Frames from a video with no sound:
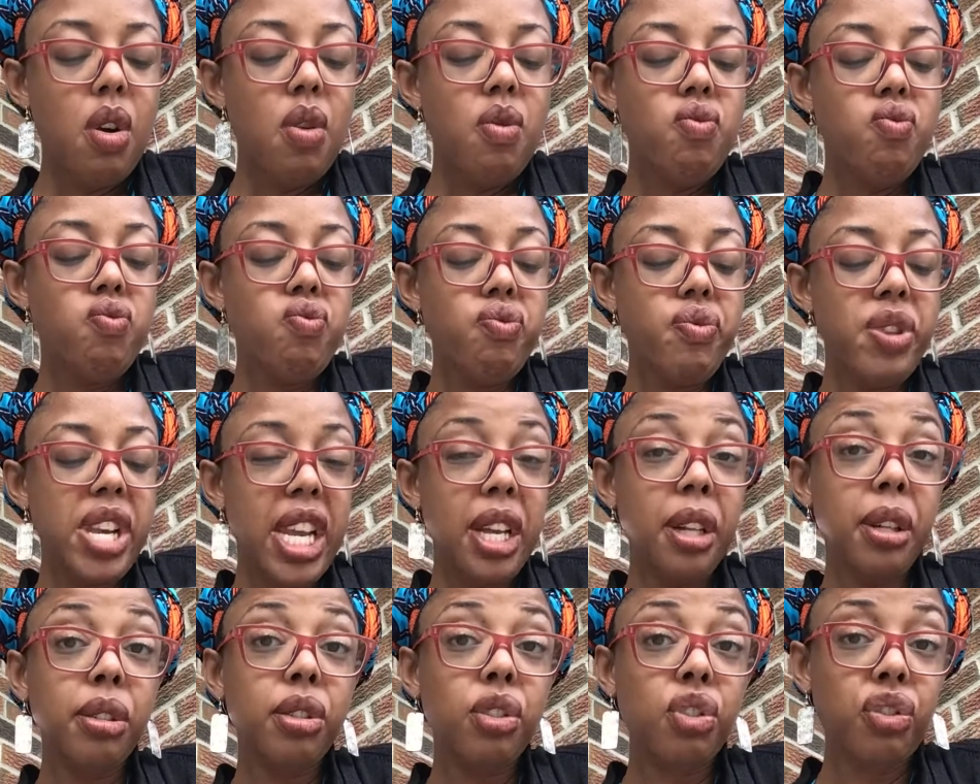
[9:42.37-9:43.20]

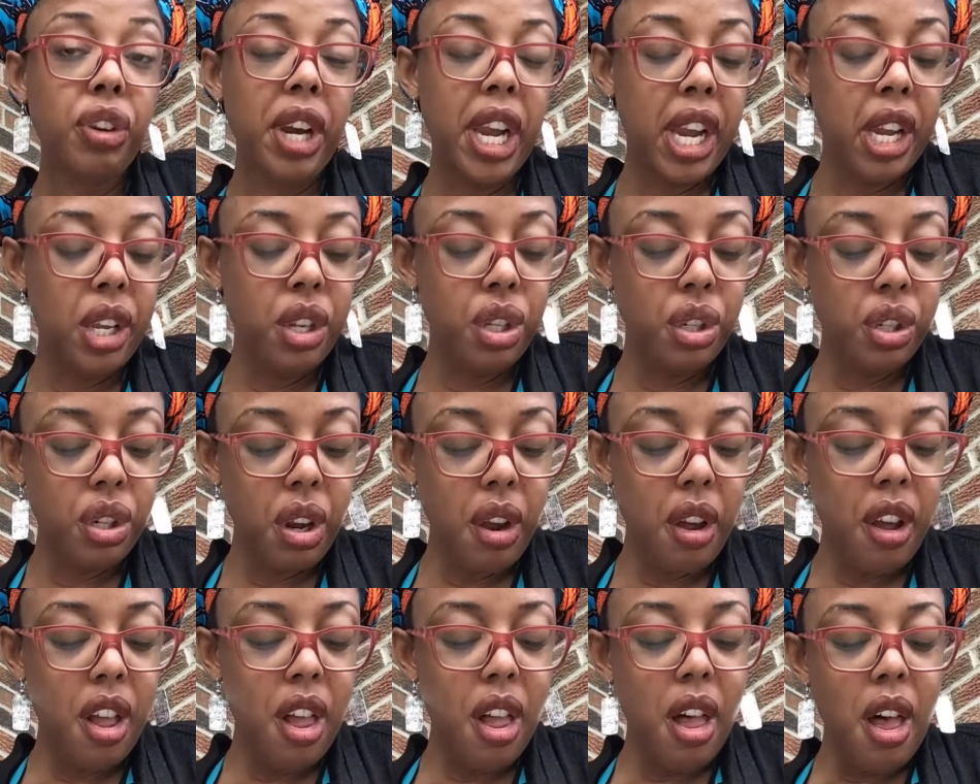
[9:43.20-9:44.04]
Real strange.
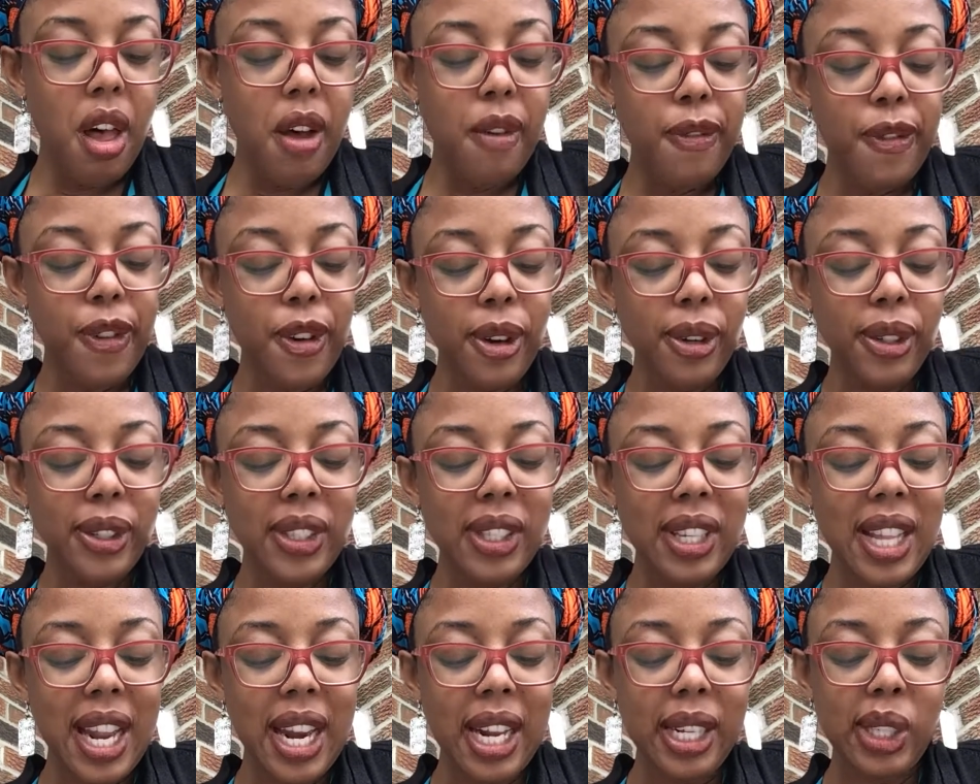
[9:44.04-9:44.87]
First,
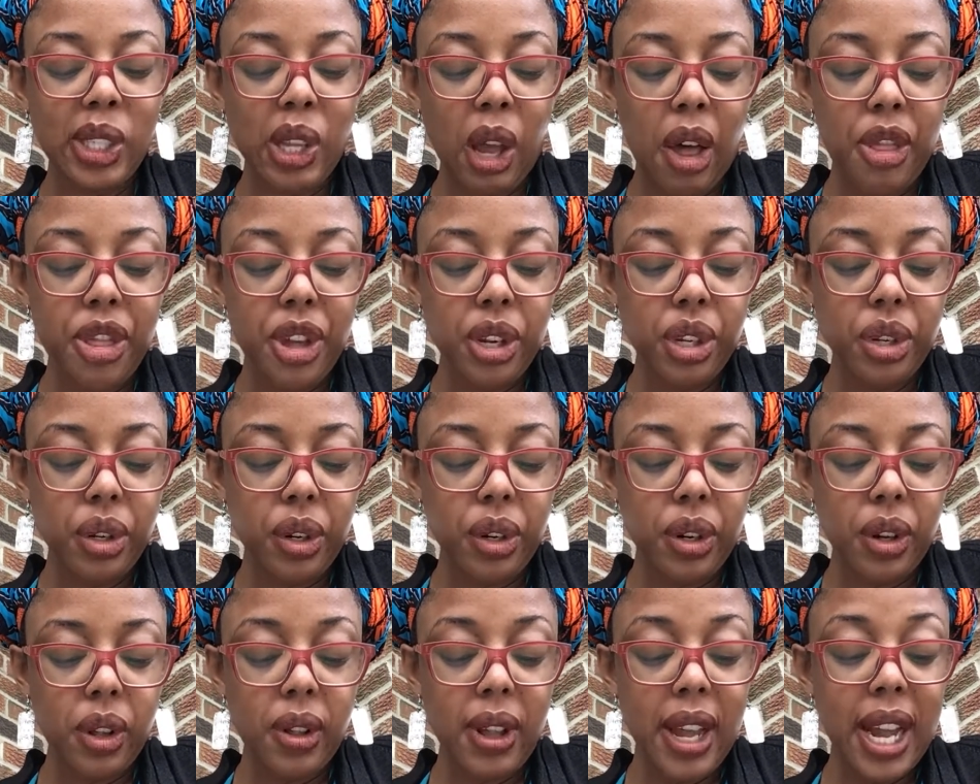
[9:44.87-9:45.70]
that I saw the
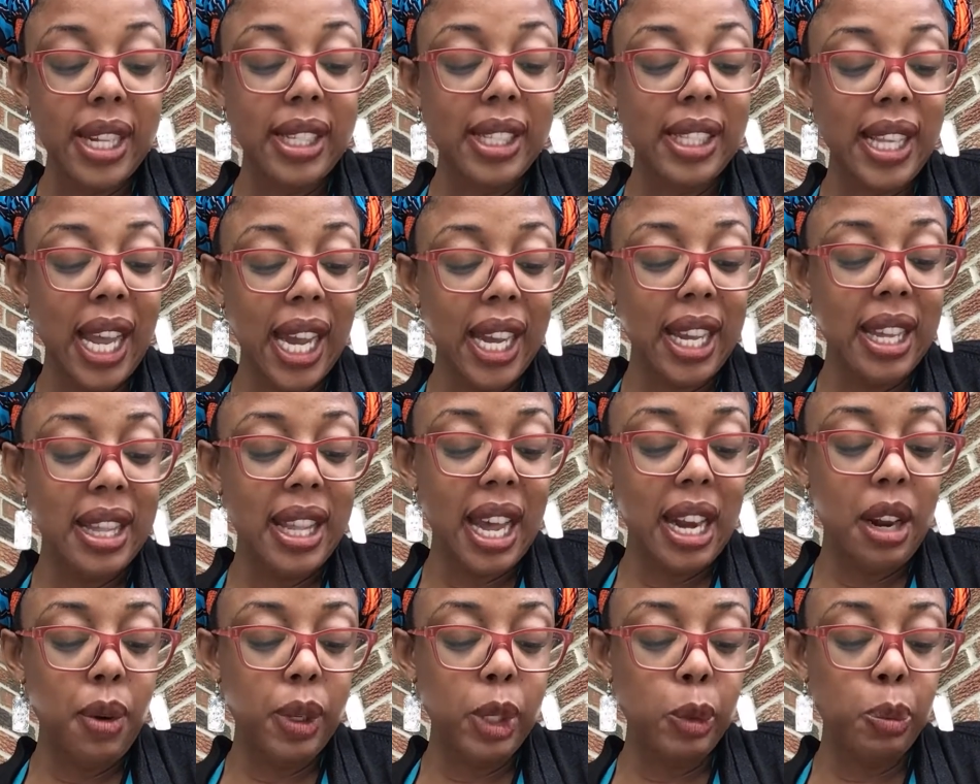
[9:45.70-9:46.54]
journal, and second,
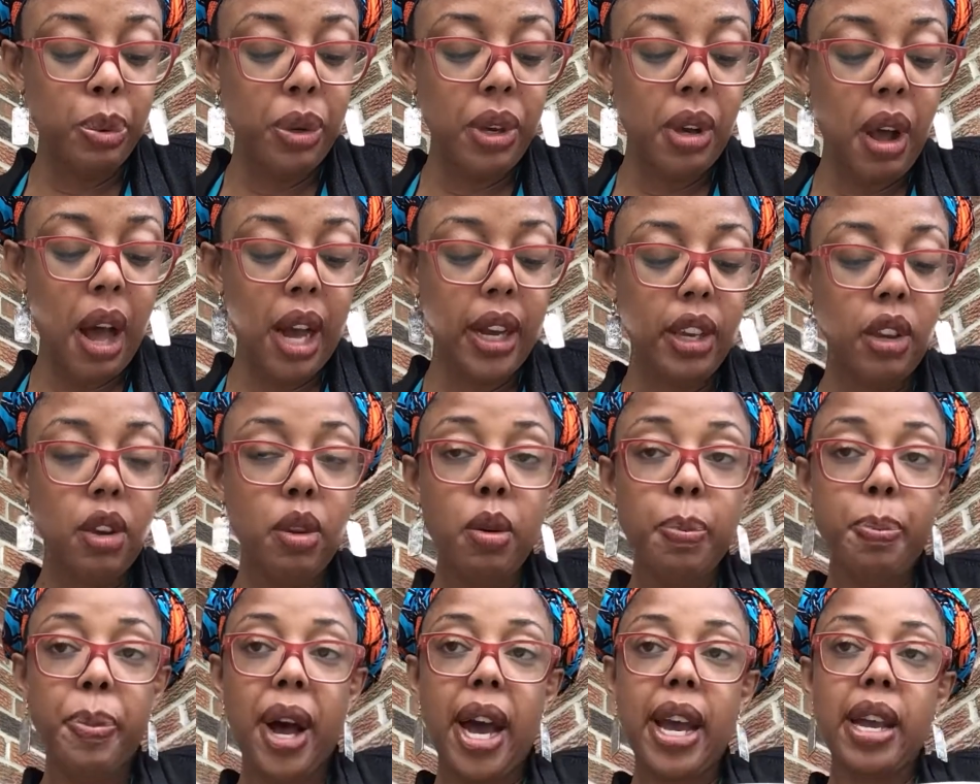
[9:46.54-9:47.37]
that it was
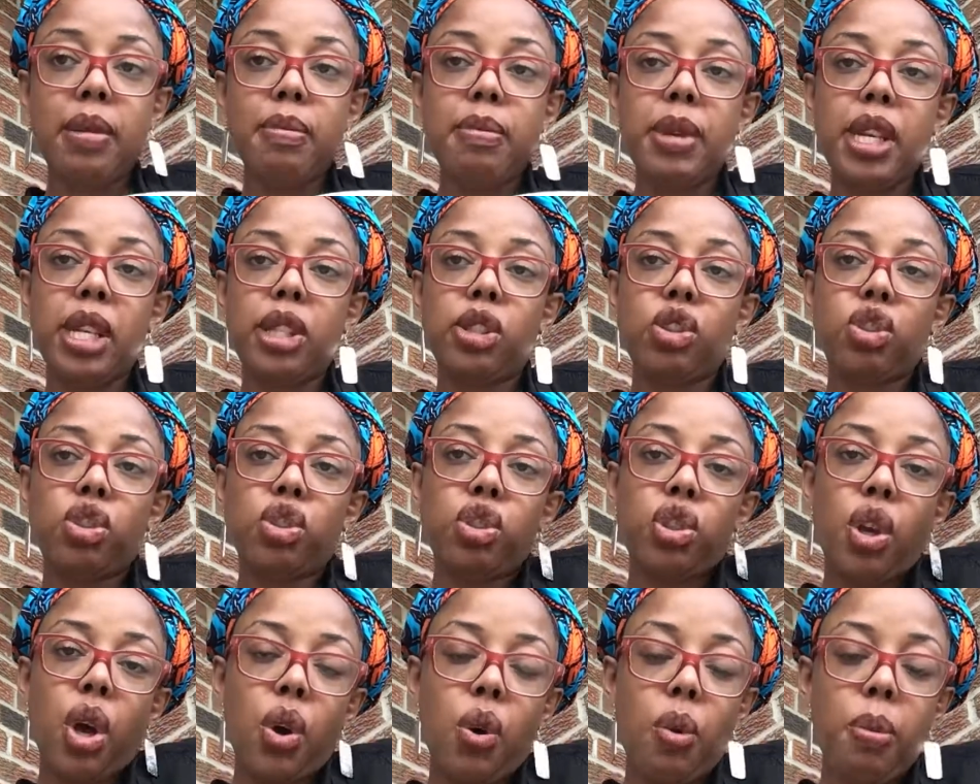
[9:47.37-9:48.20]
preoccupying me
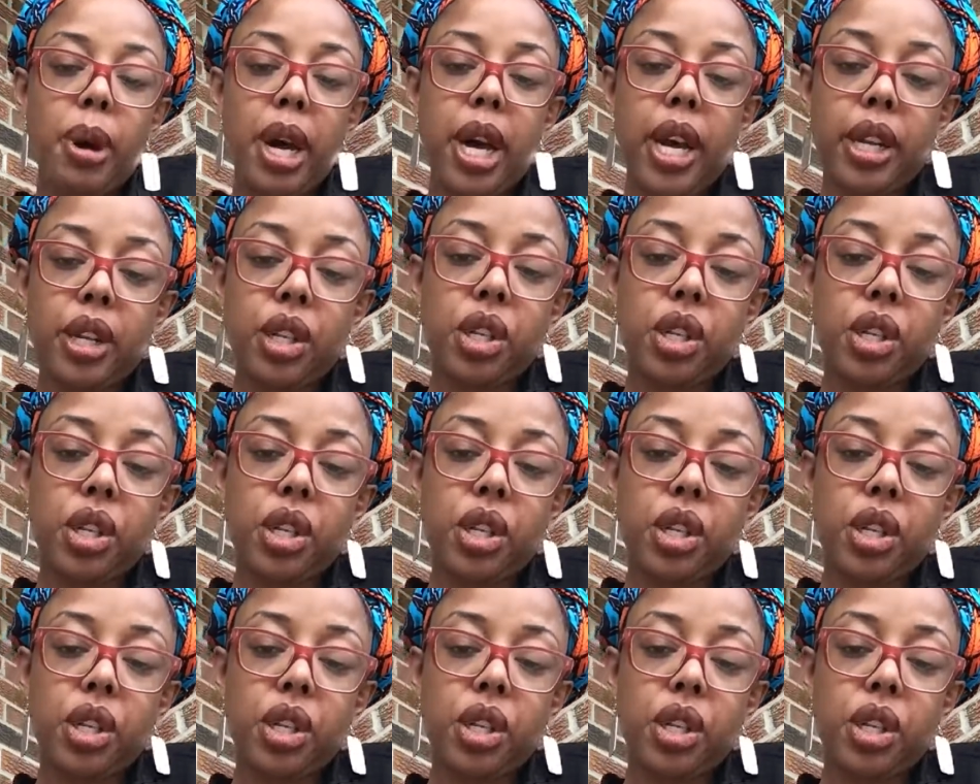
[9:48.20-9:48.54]
so much.